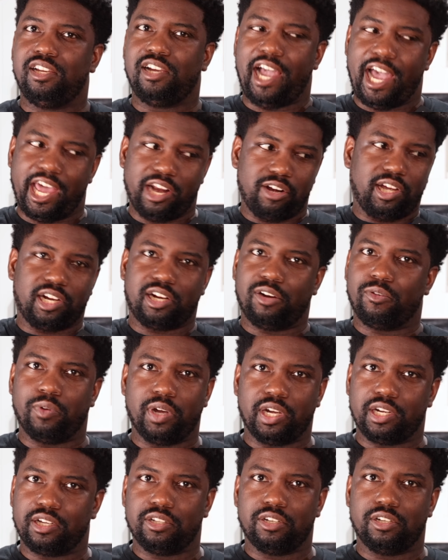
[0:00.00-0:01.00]
I had like a
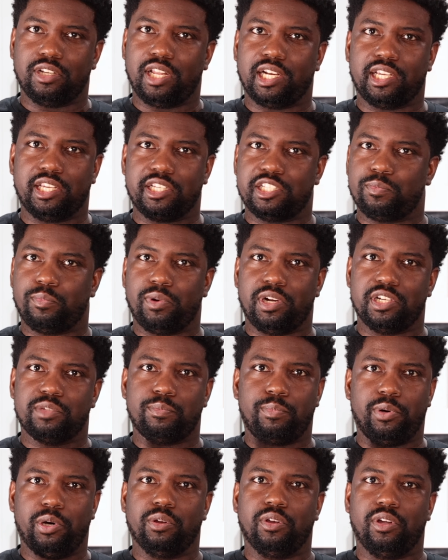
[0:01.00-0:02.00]
regular like express
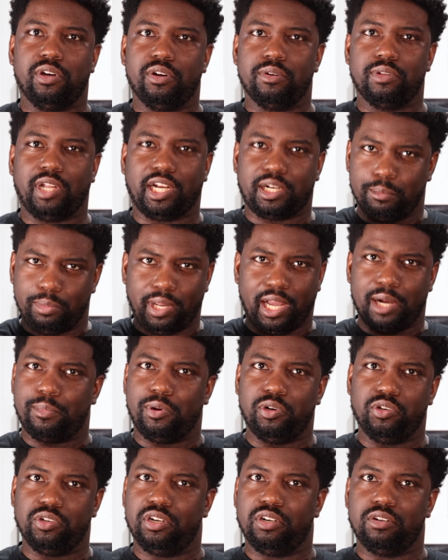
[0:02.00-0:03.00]
polo, like a black
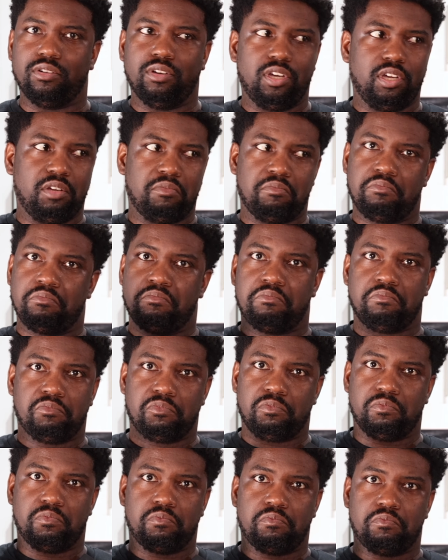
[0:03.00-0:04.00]
polo.
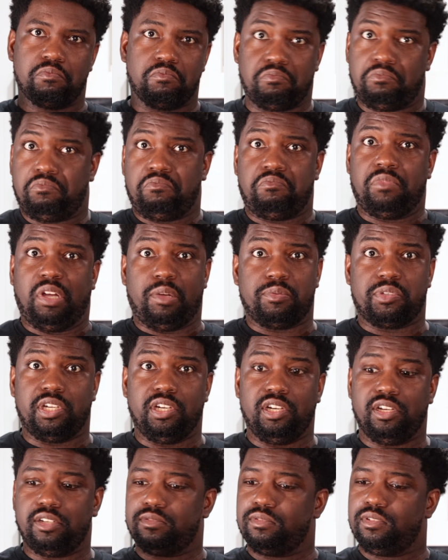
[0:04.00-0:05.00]
I was
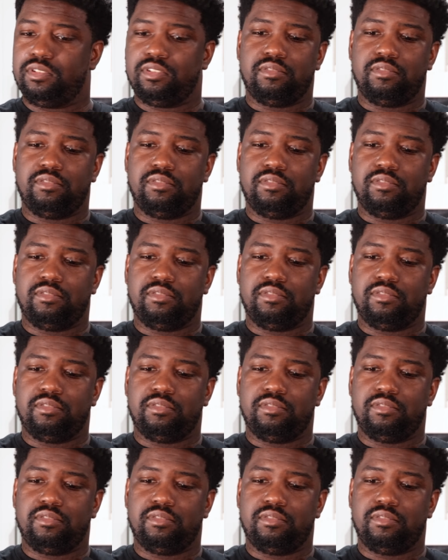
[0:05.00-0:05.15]
good.